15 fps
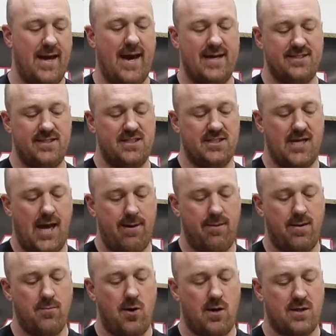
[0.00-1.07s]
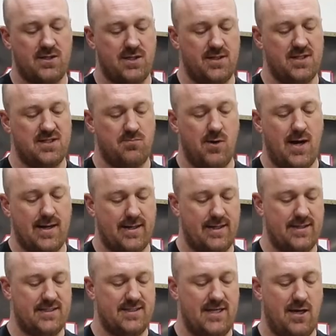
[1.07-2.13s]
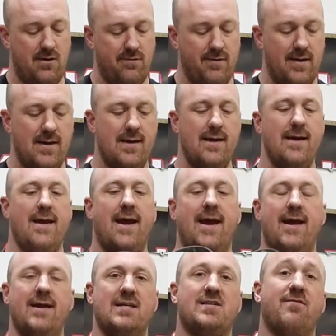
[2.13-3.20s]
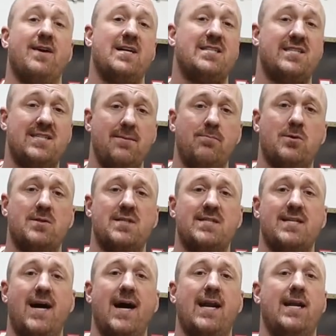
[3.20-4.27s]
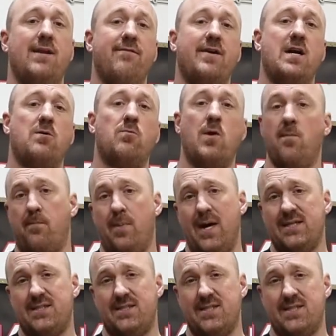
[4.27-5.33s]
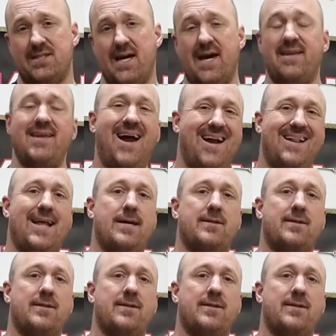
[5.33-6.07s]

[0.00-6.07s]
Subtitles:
It has these timing marks on the sprocket itself, and it's a very simple design and a very robust design, not a